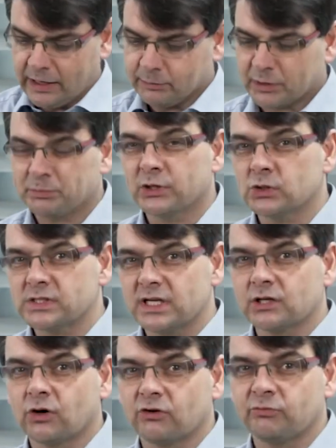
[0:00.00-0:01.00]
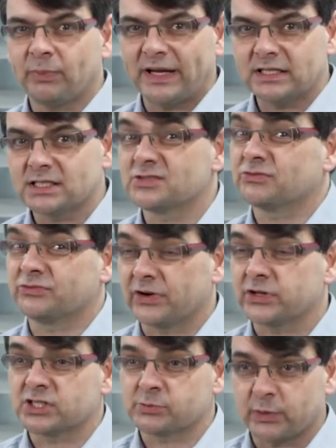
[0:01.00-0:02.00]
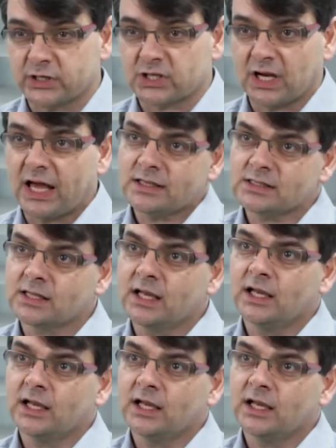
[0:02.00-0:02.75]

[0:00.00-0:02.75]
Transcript: but because aircraft paint is very specialized,